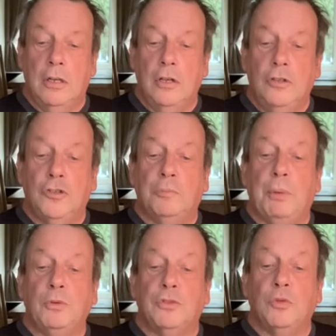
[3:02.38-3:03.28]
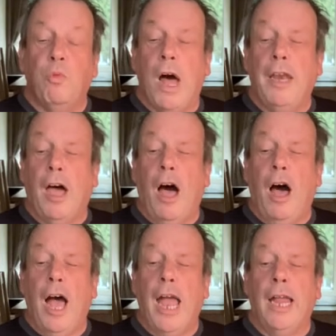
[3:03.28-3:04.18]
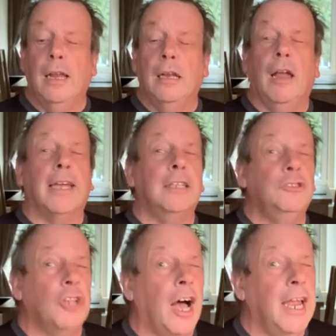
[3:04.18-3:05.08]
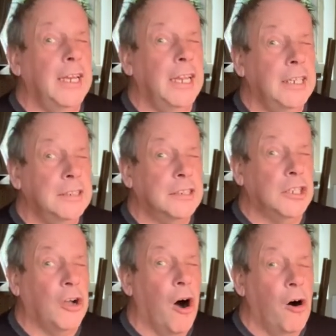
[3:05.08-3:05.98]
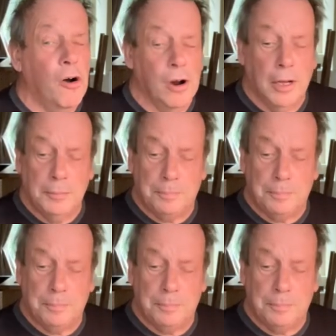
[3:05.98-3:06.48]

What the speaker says: sports one eye like a Chinese gong,